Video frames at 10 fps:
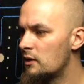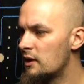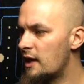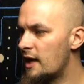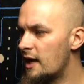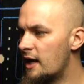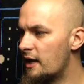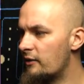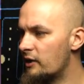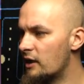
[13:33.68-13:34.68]
And
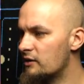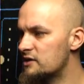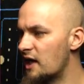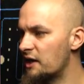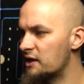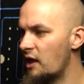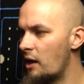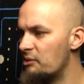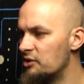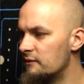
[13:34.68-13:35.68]
there we go, a ton of
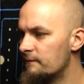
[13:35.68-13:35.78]
carbon.